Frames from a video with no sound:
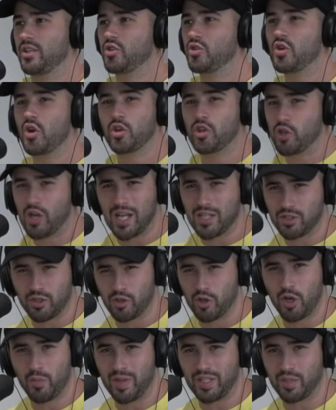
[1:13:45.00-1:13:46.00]
You know, you guys don't
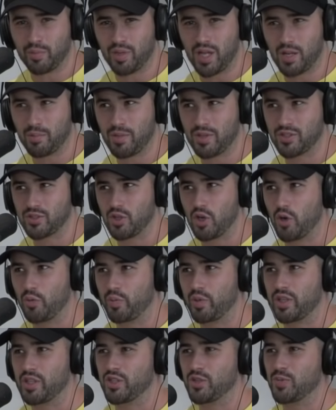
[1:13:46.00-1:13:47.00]
know about the Blockbuster
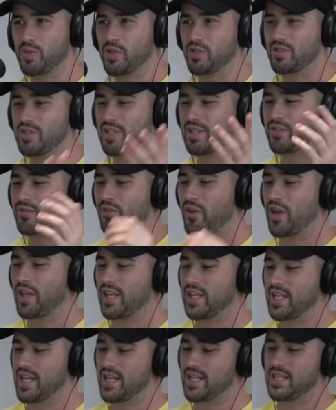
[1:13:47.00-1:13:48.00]
Oprah conspiracy. These
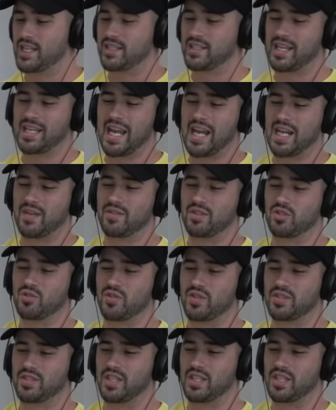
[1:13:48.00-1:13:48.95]
fucking idiots. I can't even do this